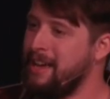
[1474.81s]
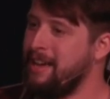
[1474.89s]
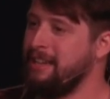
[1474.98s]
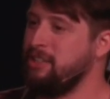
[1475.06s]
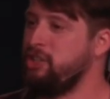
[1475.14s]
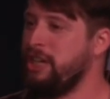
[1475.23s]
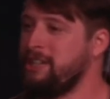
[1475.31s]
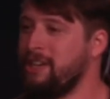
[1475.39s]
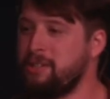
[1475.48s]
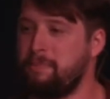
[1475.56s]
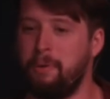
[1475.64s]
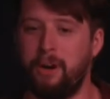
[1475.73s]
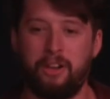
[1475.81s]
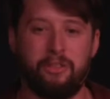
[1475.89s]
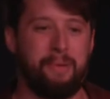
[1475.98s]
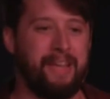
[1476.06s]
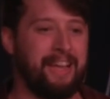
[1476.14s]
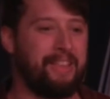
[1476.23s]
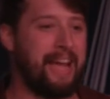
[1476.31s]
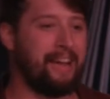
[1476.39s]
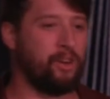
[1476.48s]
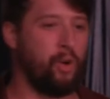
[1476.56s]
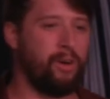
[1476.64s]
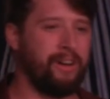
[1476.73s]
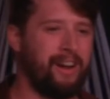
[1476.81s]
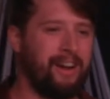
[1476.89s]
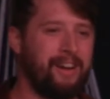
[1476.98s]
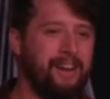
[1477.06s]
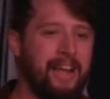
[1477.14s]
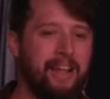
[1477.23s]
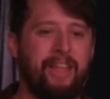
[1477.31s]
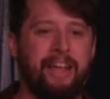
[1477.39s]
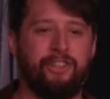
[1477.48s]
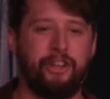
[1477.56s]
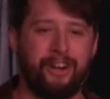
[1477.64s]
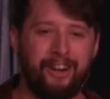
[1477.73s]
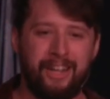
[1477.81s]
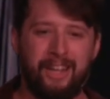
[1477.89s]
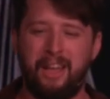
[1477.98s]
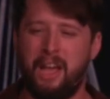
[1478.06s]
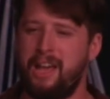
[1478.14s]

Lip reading: is Jesus' birth being in that courtyard, in that dirty,